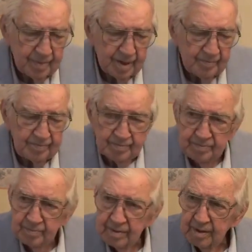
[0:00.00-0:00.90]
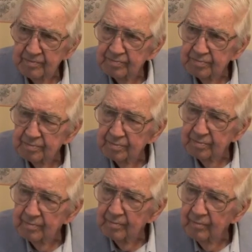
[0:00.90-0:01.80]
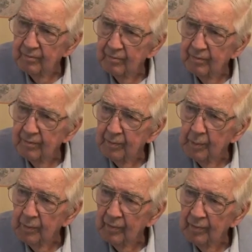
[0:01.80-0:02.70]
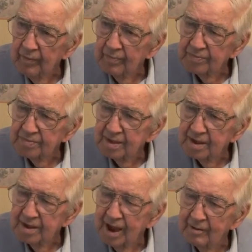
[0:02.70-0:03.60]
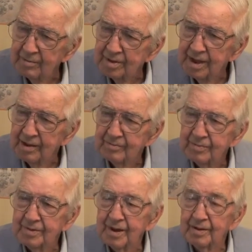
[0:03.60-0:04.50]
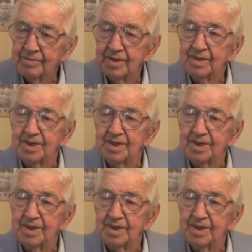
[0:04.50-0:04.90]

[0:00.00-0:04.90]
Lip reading: Well, tell about Big Cane jumping the table, the set tables.